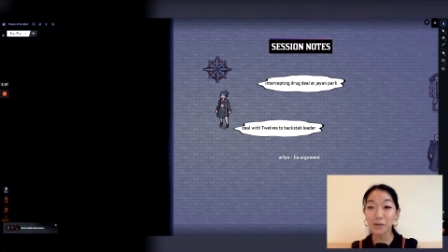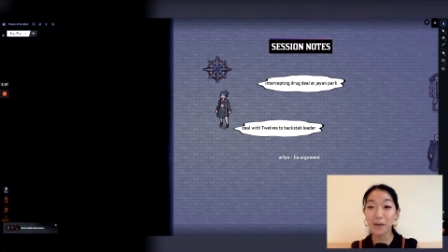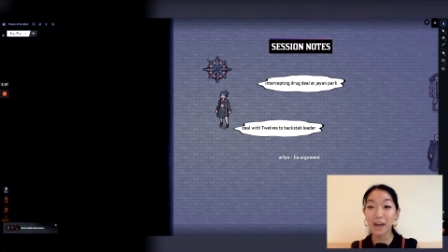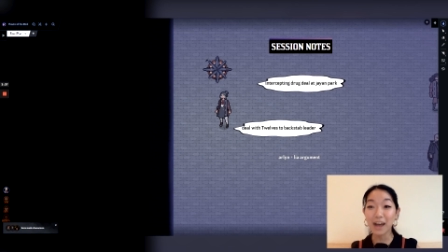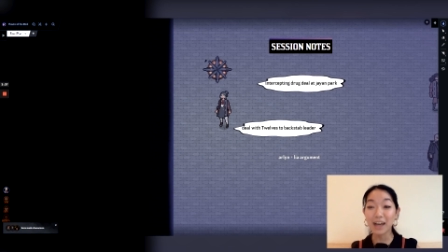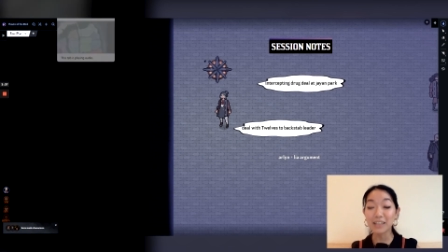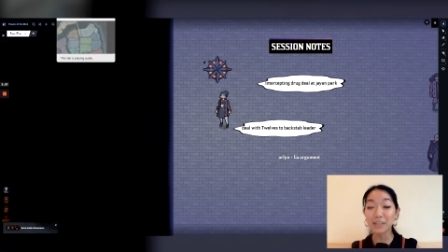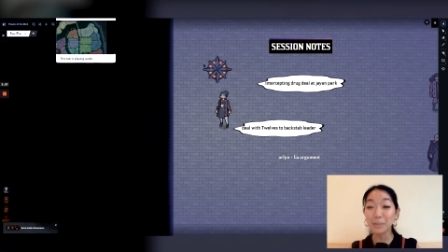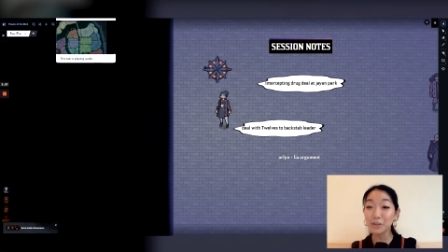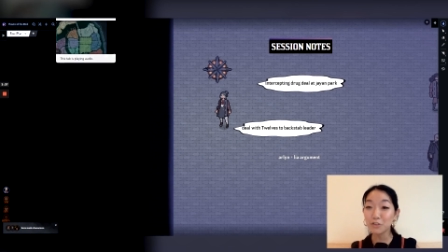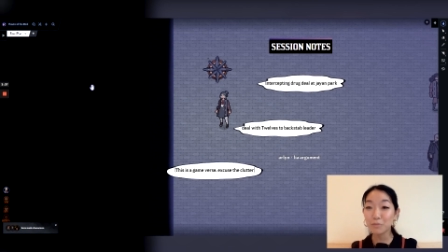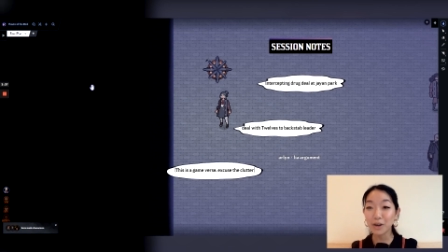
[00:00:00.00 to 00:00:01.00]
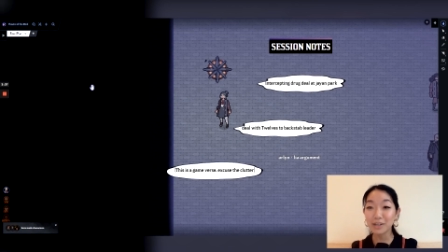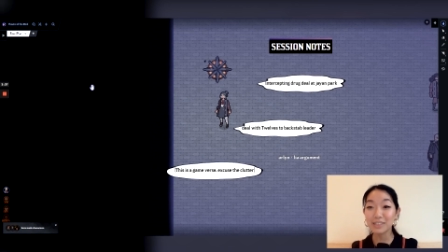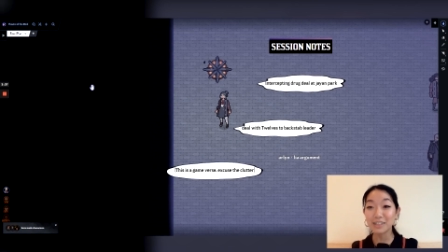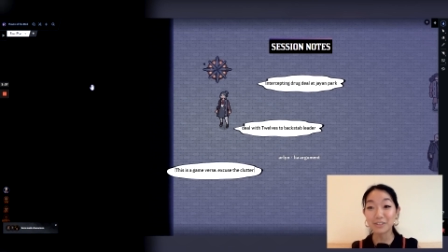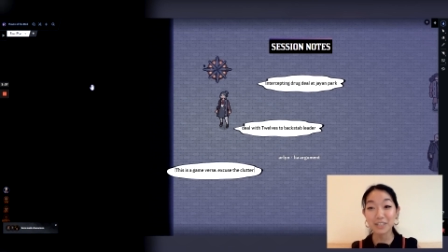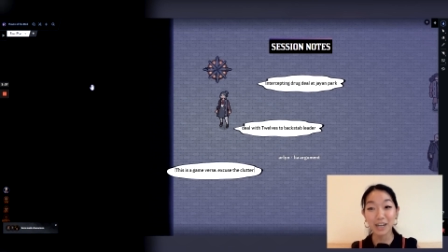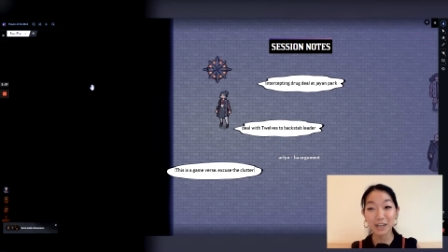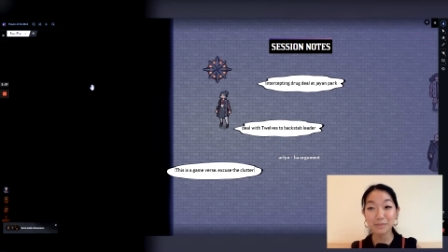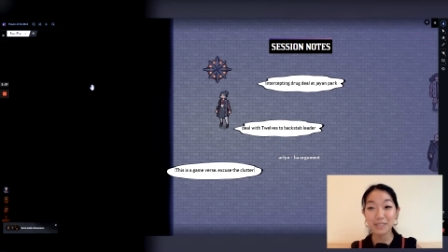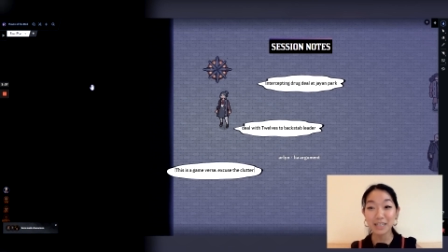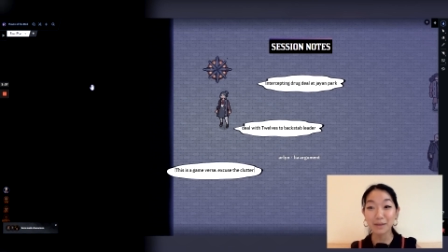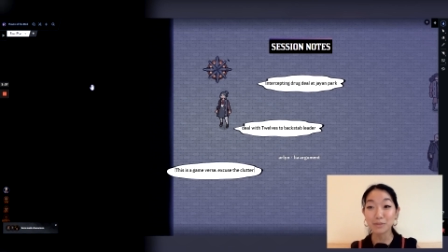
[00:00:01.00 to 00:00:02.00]
has a bunch of parts that are
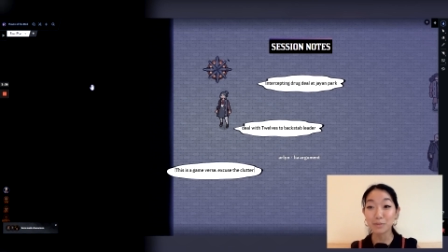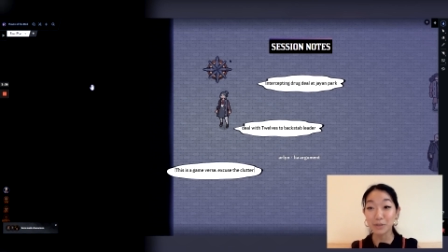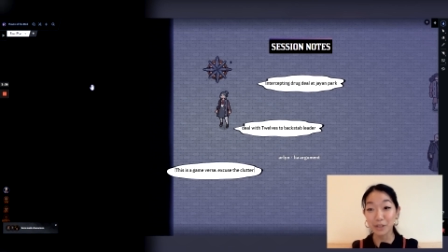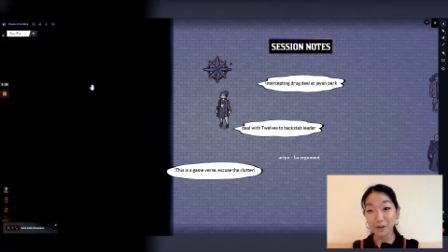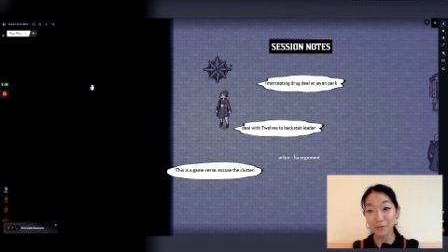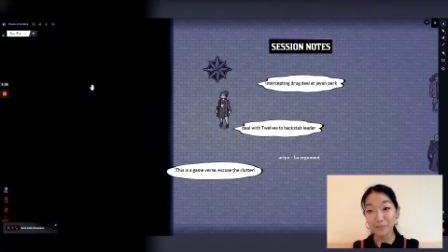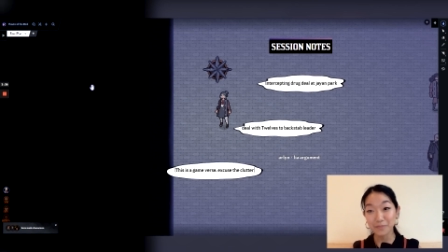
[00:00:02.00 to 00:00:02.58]
time-stamped below.